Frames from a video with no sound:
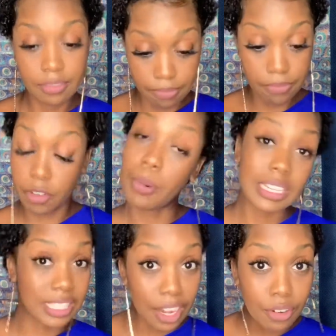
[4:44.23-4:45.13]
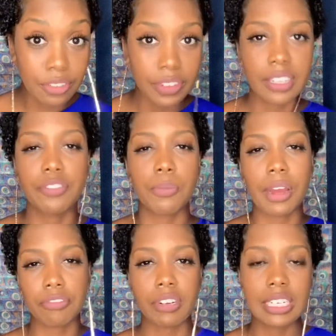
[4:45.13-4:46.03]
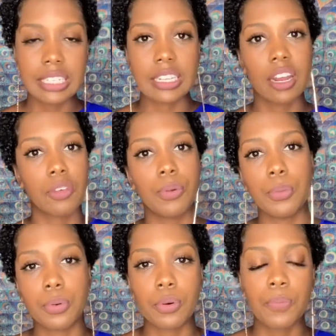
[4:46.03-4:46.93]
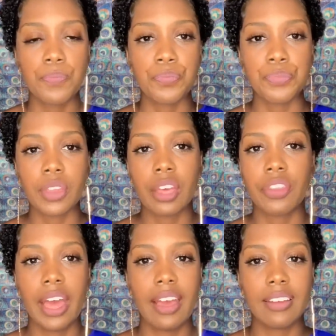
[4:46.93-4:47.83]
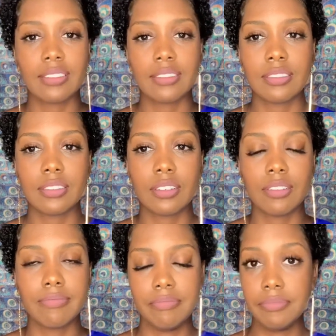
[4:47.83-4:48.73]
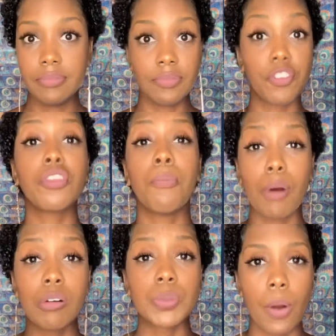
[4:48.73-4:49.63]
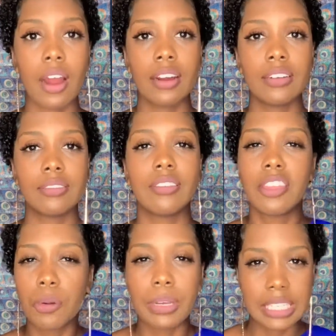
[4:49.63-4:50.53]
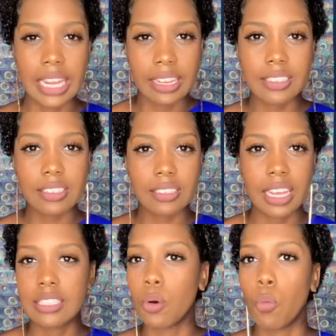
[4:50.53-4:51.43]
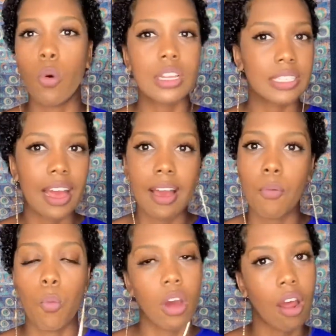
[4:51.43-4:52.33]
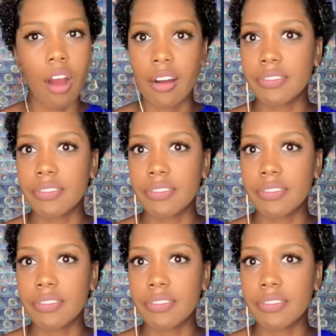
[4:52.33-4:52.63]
for myself and for my friends and other people that for the most part, they're mistakes. It's a one-time, one-off.